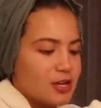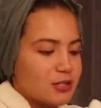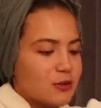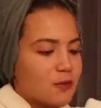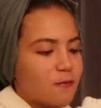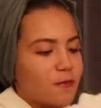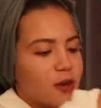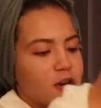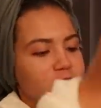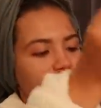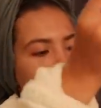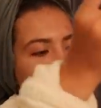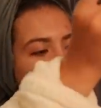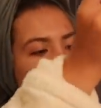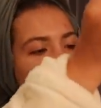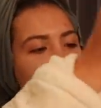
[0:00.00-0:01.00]
So first,
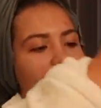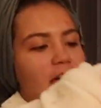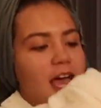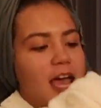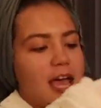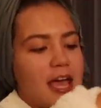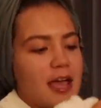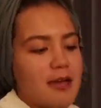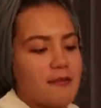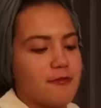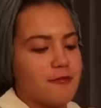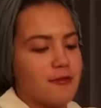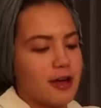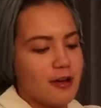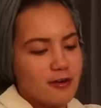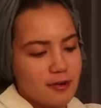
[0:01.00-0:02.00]
this is a
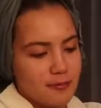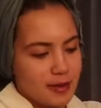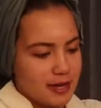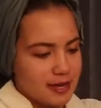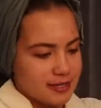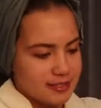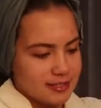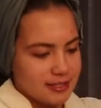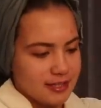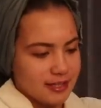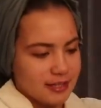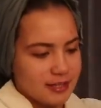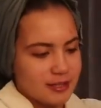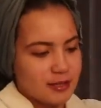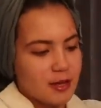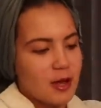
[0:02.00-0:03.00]
very
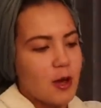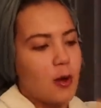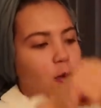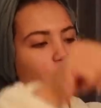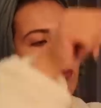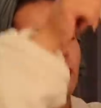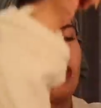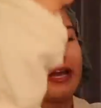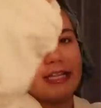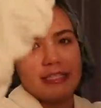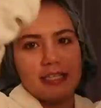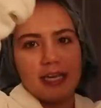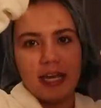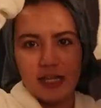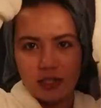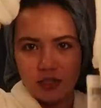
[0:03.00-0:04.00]
basic white
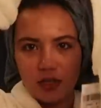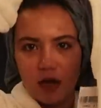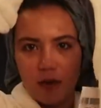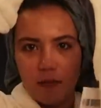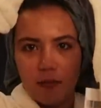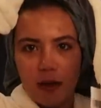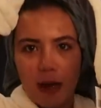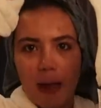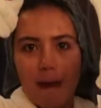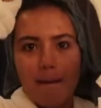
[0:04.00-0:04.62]
tank top.